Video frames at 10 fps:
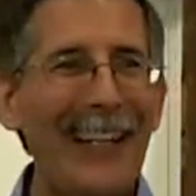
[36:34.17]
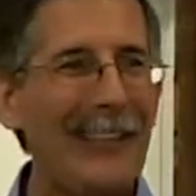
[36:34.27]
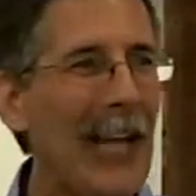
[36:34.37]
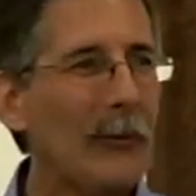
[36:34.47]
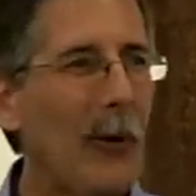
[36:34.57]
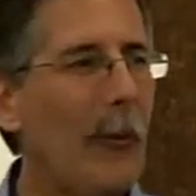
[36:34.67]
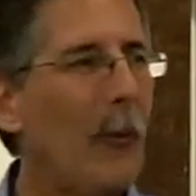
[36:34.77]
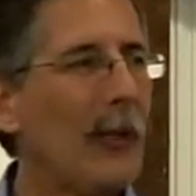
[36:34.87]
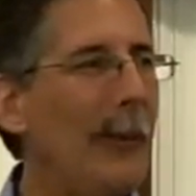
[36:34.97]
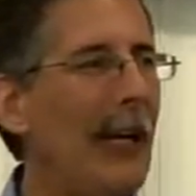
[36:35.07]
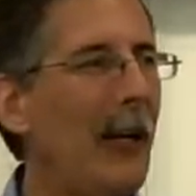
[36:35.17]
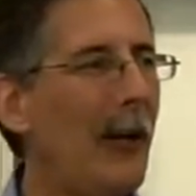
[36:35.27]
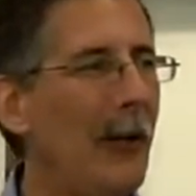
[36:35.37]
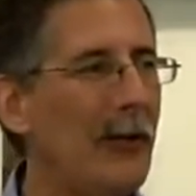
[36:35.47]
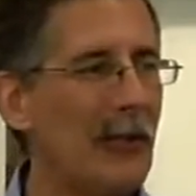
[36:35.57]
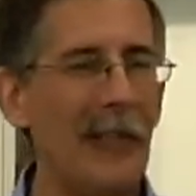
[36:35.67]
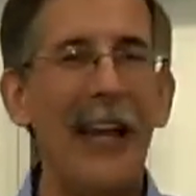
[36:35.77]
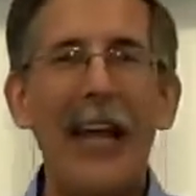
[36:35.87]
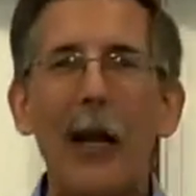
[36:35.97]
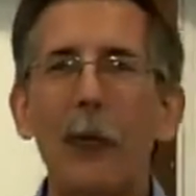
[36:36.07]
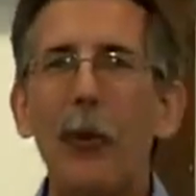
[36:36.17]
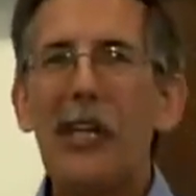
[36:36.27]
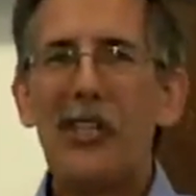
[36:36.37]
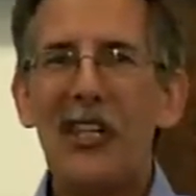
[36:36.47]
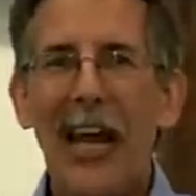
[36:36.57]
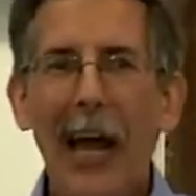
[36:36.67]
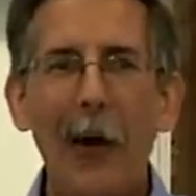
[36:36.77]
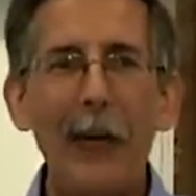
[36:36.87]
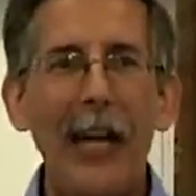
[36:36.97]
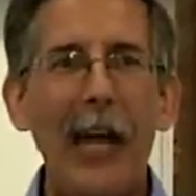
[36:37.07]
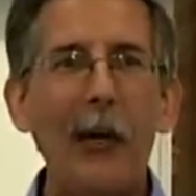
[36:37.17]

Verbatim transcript: And so that's why we want to be inclusive and reaching out